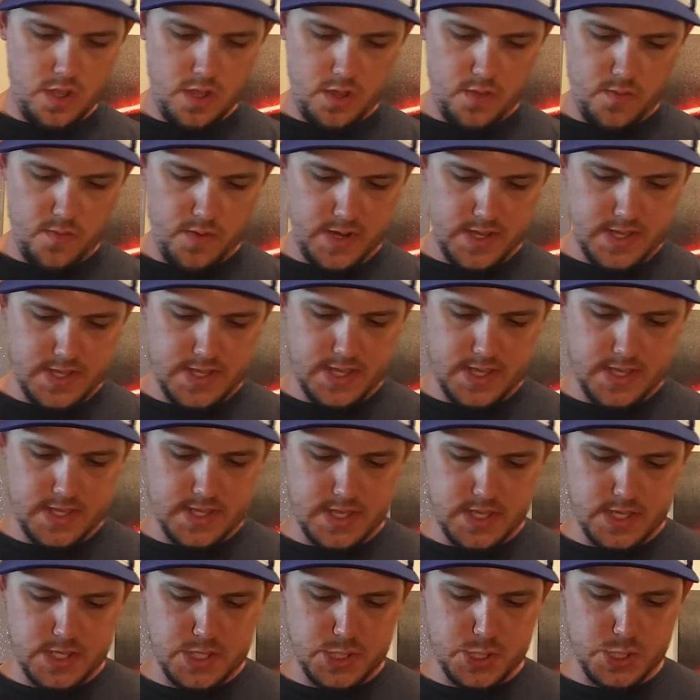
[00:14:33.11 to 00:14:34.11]
What is
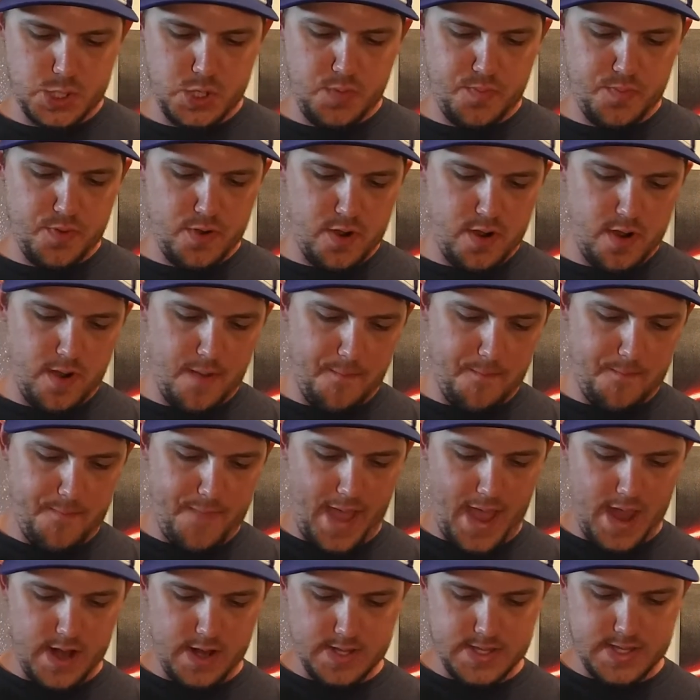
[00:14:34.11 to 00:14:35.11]
this? Super
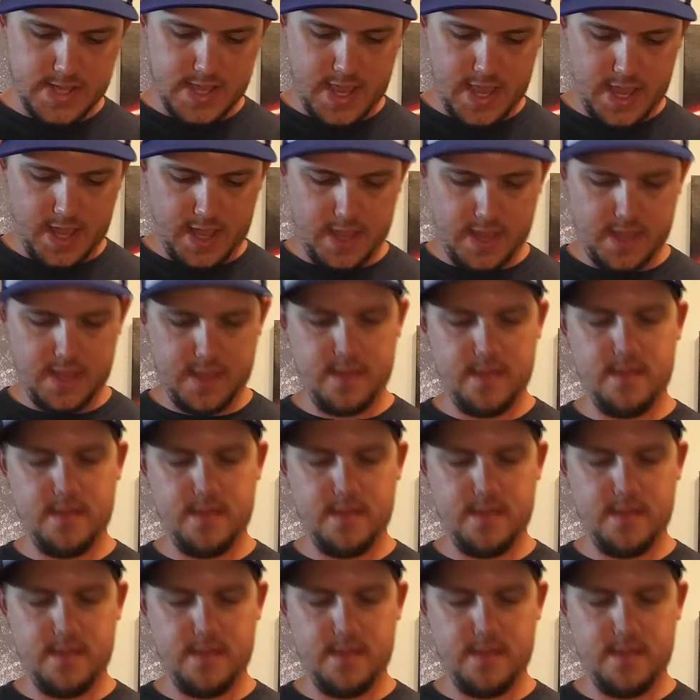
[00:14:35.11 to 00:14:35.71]
Battle Tank.